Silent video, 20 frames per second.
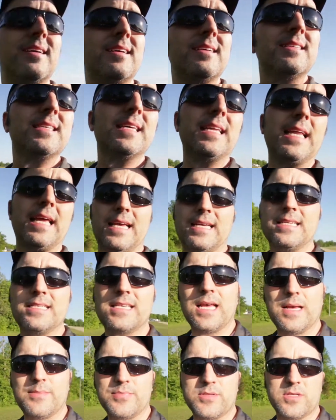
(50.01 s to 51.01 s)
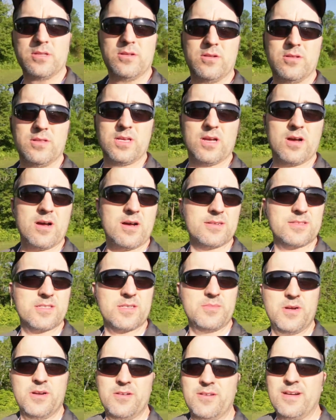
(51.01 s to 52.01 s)
Today is absolutely awesome
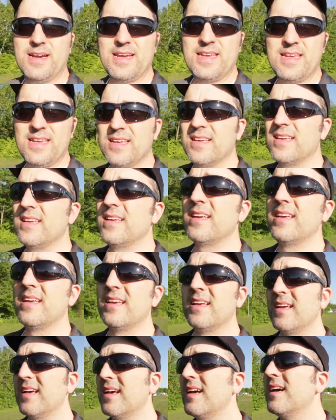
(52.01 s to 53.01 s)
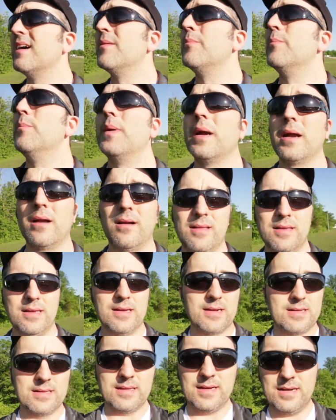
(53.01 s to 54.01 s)
already. Barely a
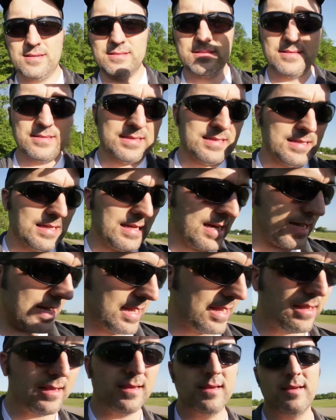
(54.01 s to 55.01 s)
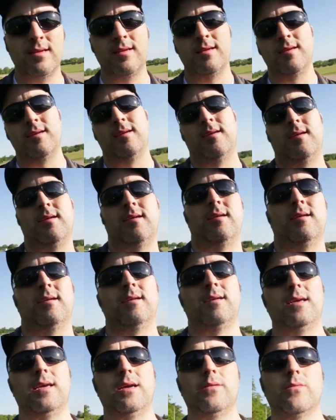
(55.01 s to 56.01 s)
cloud in the sky,
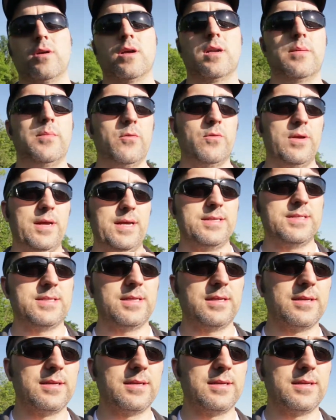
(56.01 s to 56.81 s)
and we're gonna be racing.